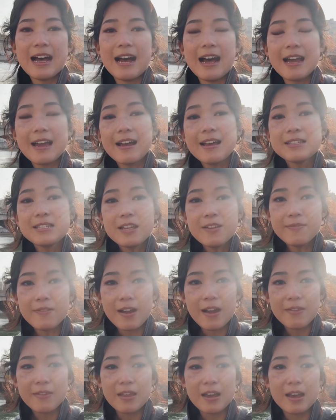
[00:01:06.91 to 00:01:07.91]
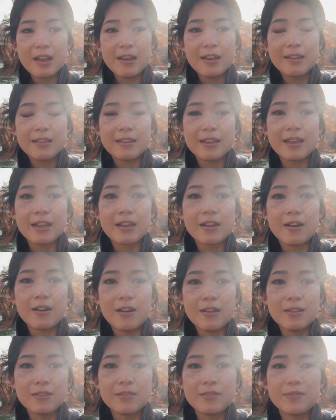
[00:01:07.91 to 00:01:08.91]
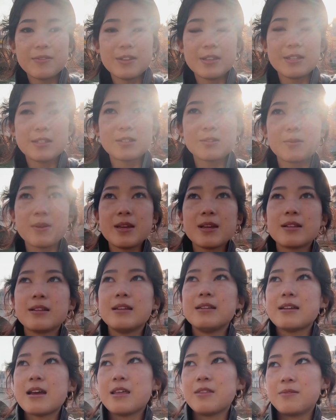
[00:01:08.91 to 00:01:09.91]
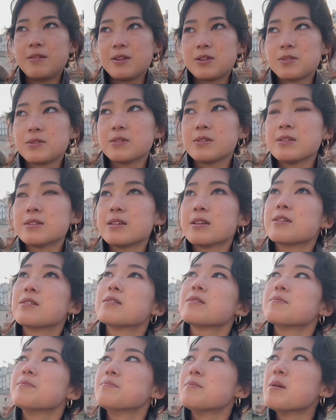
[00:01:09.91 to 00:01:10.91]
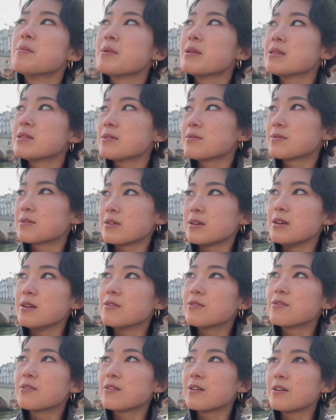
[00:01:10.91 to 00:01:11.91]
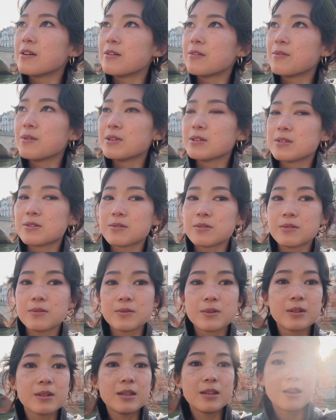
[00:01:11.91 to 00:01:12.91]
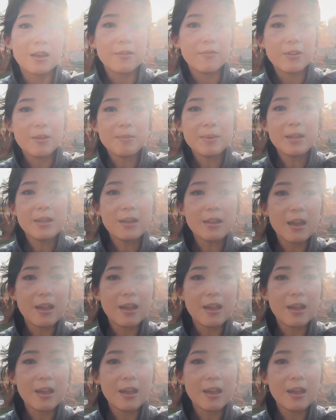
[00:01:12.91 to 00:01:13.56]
I also found that like all of these weekly death rituals and moments of grief was really good for me.